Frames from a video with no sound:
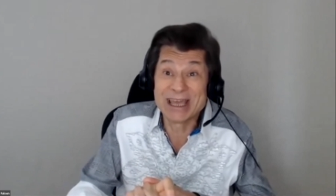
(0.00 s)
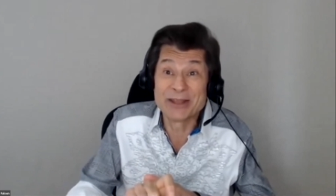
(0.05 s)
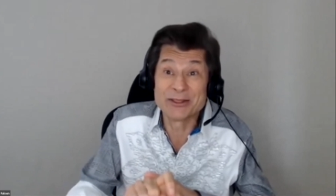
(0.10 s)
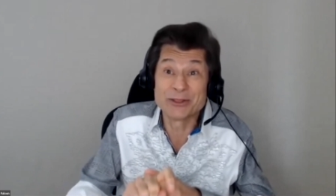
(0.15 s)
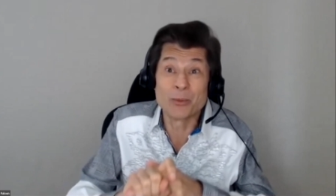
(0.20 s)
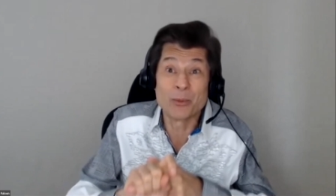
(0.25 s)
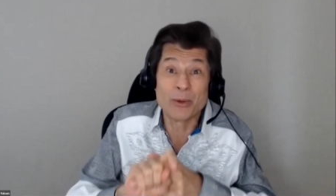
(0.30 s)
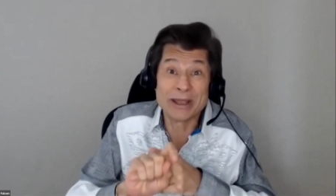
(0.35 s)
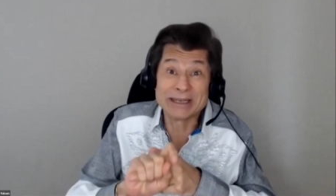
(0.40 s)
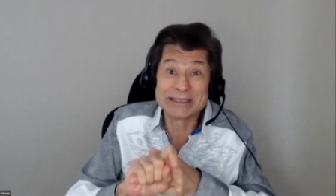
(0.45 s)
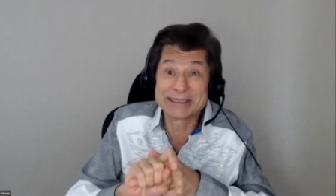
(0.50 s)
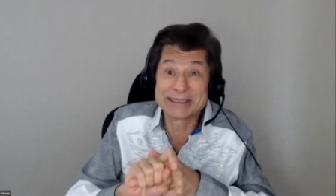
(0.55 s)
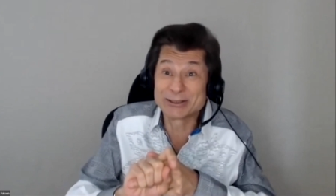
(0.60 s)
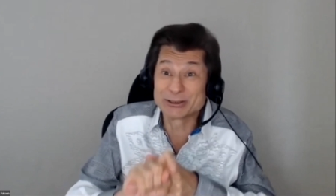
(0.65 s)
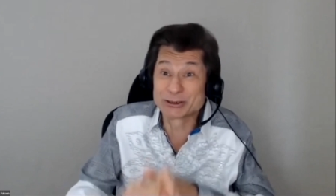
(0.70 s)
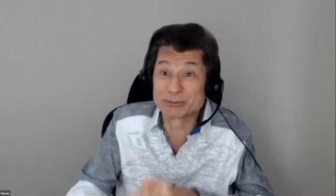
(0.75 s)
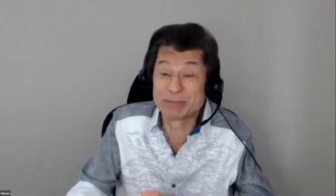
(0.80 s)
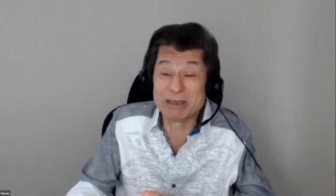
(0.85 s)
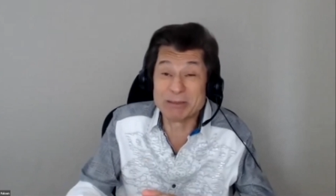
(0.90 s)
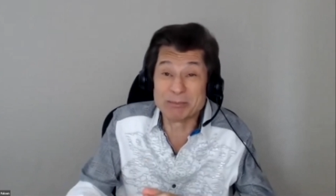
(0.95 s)
the way it
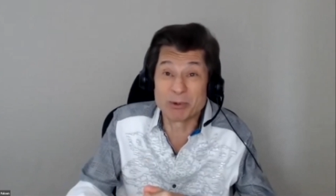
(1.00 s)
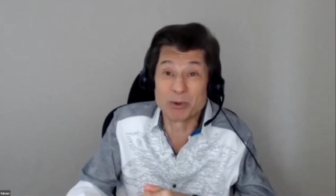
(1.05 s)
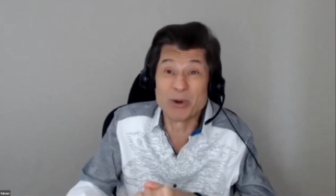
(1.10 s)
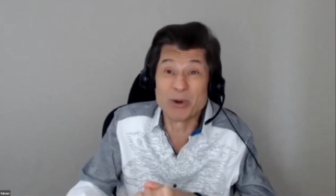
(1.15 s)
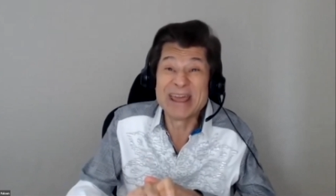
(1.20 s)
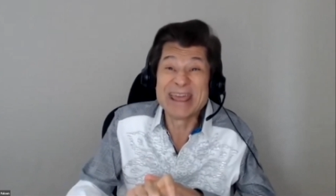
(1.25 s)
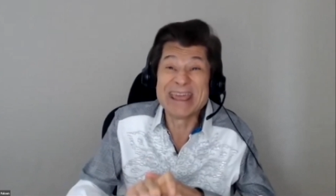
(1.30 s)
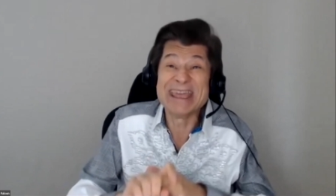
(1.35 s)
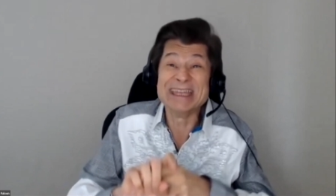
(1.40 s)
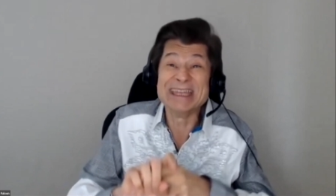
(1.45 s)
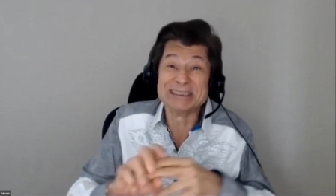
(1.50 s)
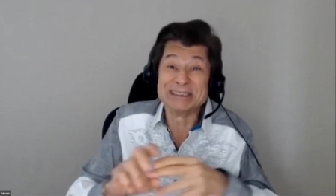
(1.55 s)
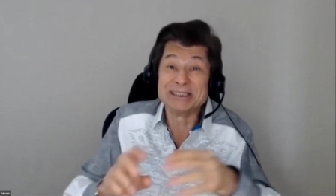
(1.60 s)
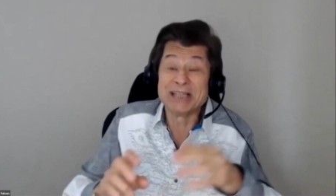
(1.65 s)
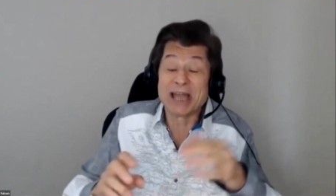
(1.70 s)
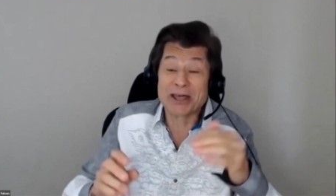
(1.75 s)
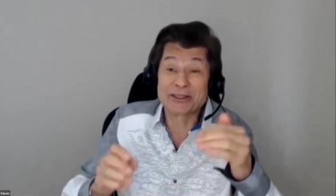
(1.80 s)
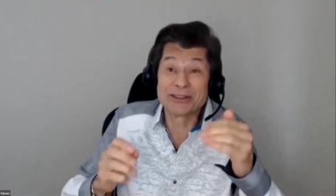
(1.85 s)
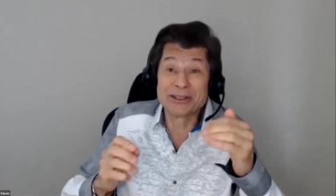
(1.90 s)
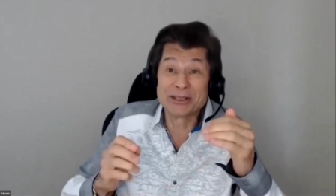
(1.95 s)
kills people is
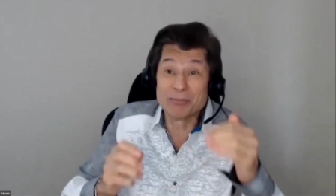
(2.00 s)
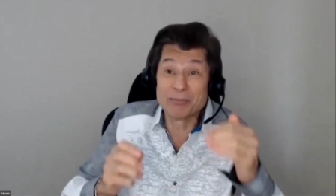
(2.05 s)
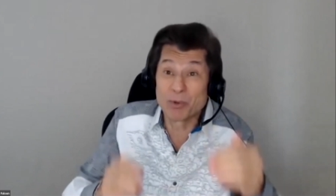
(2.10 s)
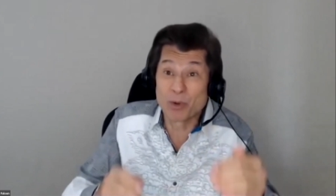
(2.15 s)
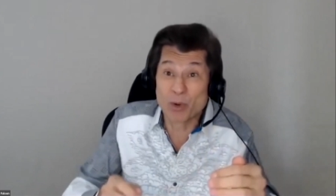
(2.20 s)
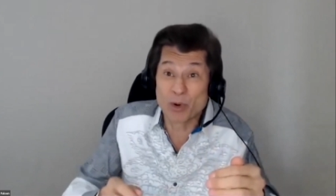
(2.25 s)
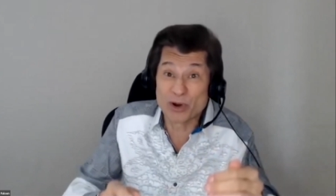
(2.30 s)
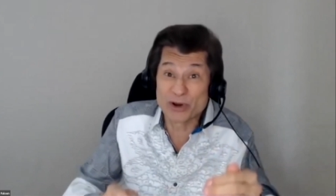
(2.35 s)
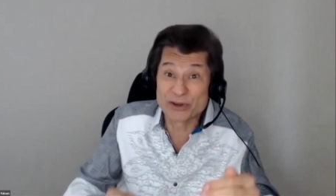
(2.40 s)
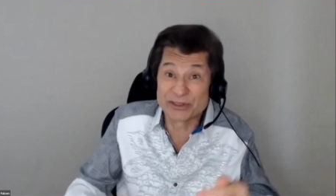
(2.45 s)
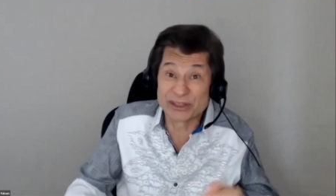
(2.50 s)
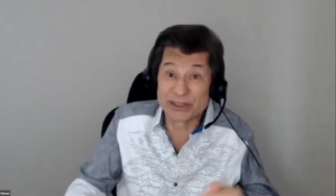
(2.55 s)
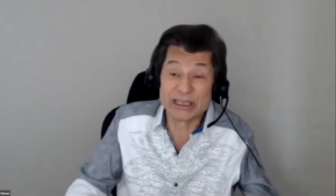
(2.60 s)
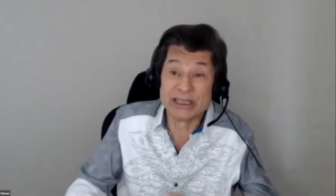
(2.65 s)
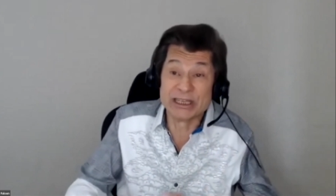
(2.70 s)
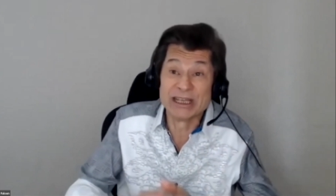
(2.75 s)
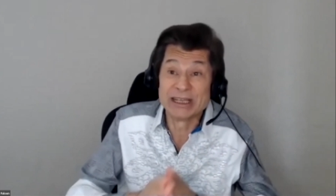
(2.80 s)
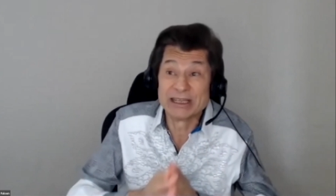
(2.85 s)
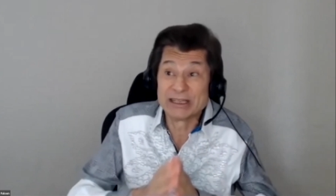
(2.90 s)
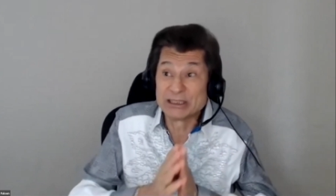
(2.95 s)
nothing more than
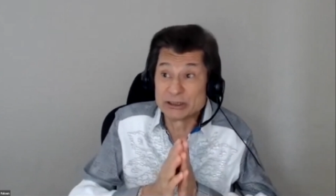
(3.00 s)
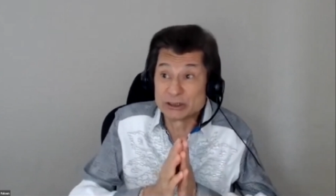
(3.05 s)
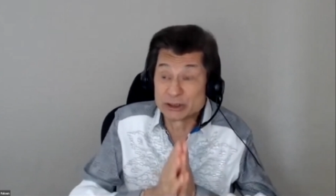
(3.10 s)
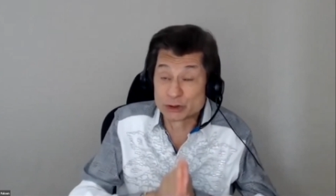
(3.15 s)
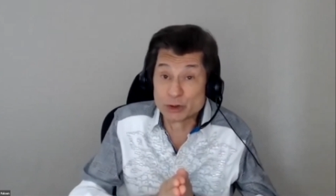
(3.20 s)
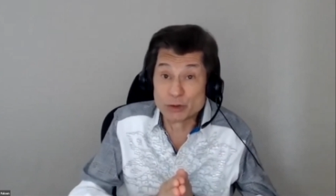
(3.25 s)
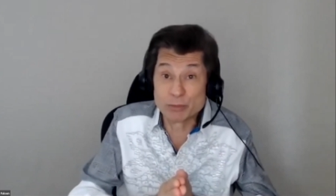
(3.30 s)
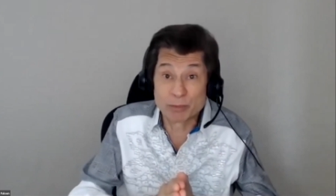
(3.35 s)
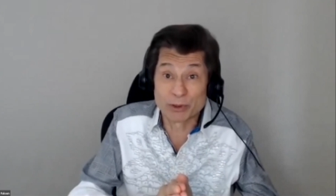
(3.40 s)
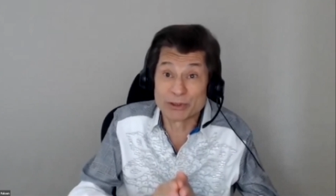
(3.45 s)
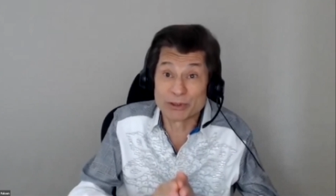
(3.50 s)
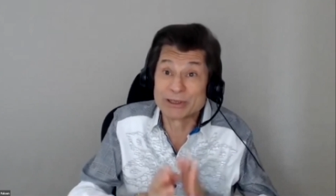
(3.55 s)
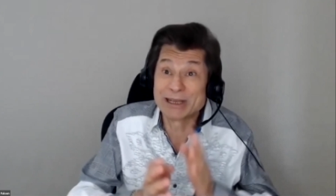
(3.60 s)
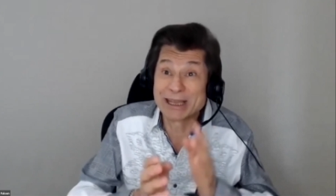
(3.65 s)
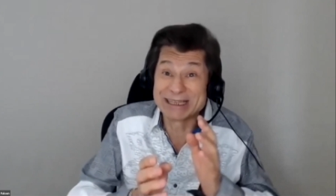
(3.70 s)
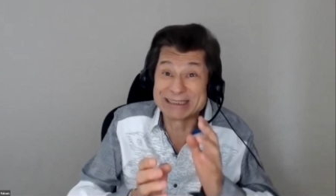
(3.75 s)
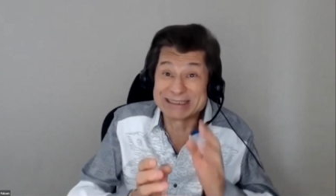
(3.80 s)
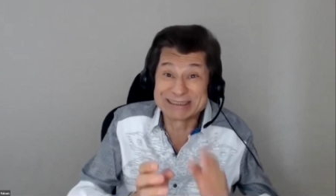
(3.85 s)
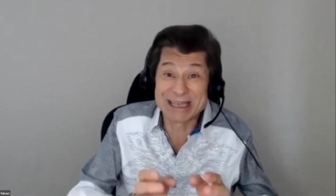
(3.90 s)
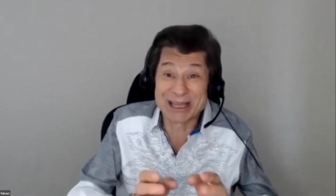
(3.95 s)
super
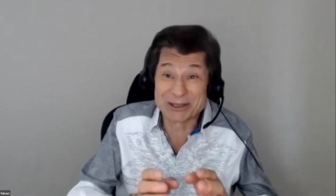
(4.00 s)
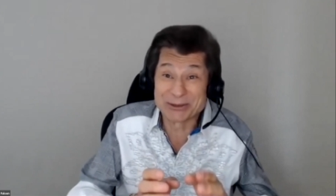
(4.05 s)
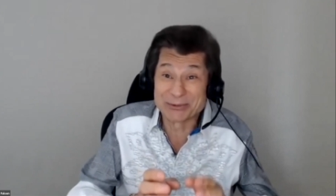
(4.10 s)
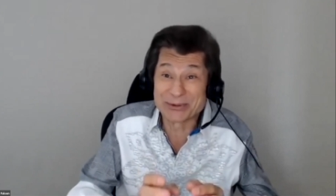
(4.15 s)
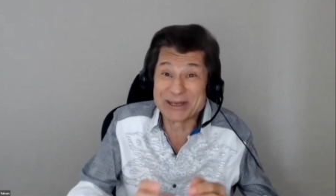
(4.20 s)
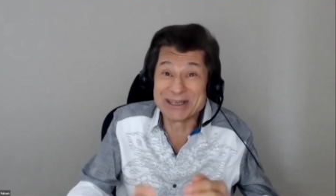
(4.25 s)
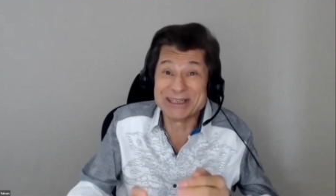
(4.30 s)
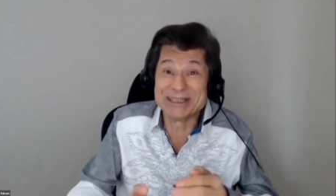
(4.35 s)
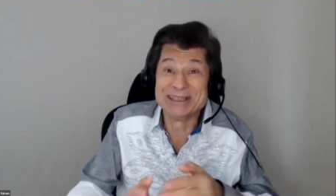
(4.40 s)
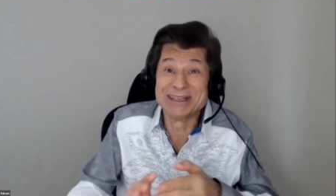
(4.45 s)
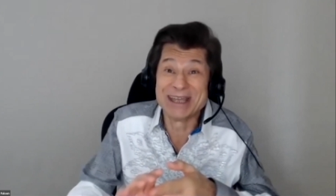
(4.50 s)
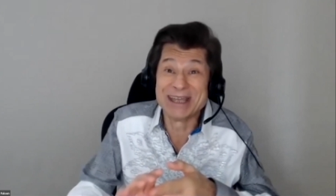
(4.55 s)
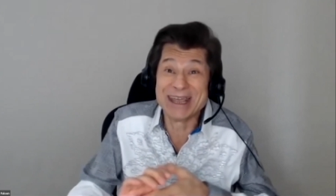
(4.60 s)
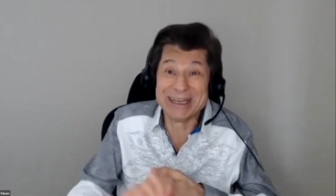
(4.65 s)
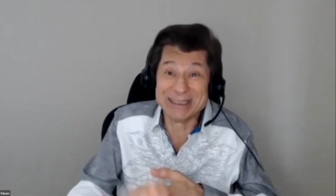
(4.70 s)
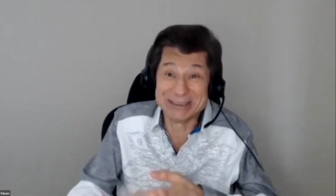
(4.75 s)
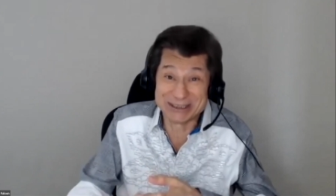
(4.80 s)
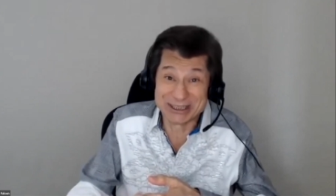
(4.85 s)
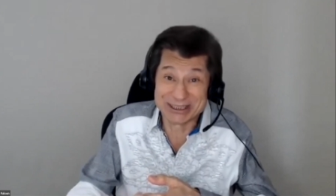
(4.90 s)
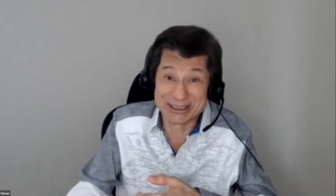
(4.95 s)
accelerated
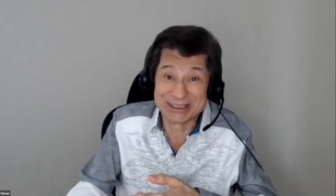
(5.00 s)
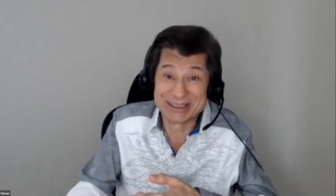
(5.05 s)
aging.